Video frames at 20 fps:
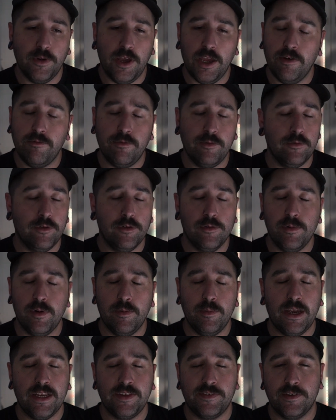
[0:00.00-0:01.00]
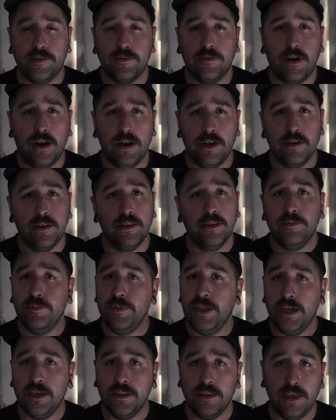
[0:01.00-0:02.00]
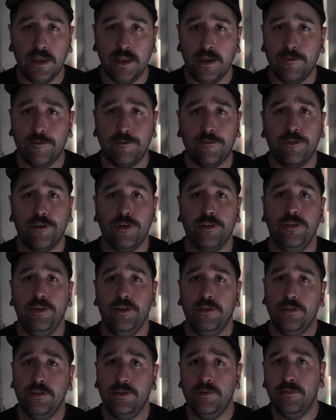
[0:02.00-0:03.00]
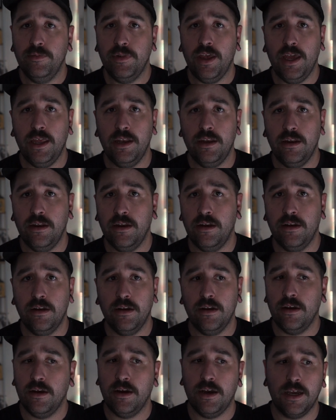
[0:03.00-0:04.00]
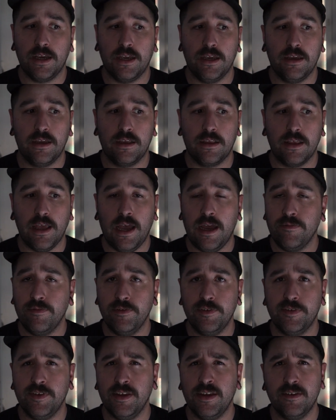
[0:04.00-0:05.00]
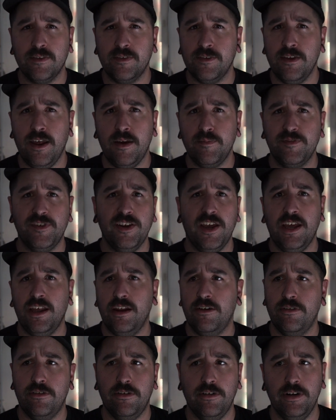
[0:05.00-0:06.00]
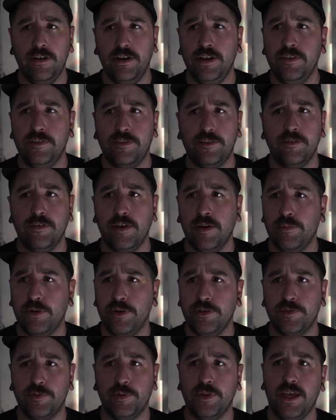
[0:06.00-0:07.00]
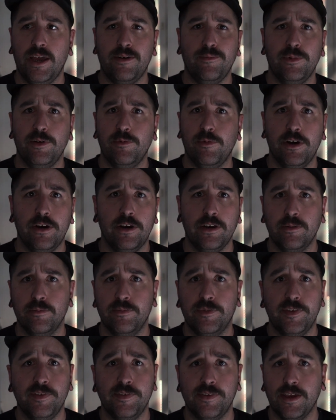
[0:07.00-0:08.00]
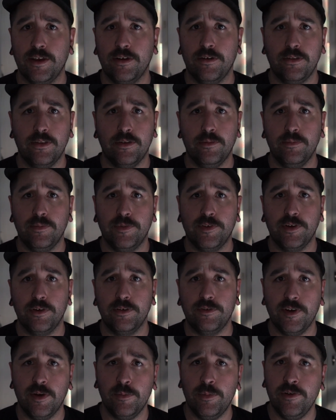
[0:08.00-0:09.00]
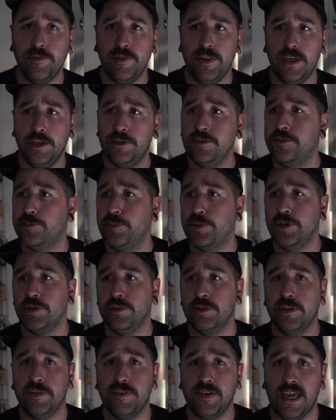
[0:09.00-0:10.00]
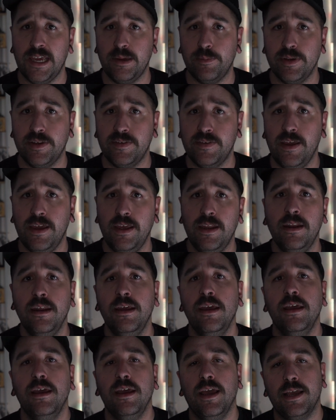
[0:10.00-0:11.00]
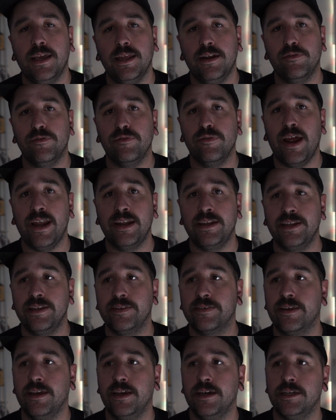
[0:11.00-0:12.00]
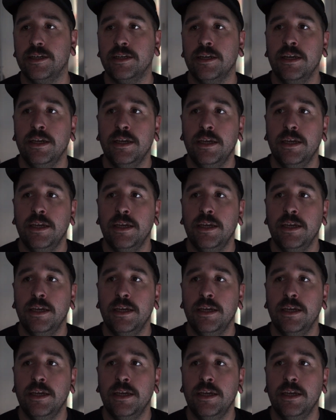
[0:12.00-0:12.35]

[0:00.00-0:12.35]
All my mates that are riding in them now, they're frothing on them. And I haven't seen a Snapchat or an Instagram post where they haven't been wearing them since they got them. So jump over there, use Beyond the Tape 10 and get a rad discount.